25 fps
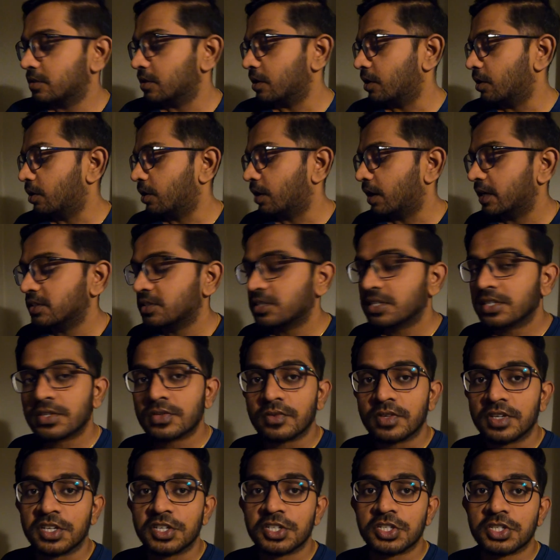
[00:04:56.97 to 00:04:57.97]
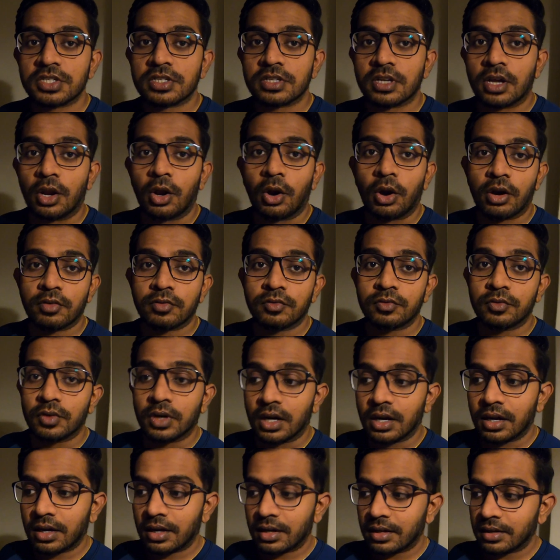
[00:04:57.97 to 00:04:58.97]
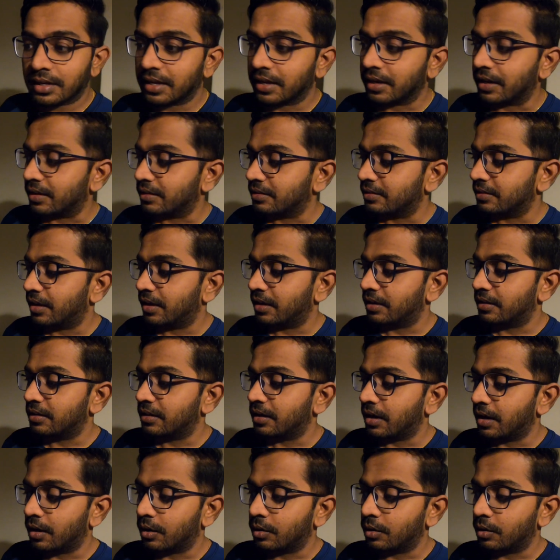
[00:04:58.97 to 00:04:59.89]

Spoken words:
So I just finished a lot of work, and then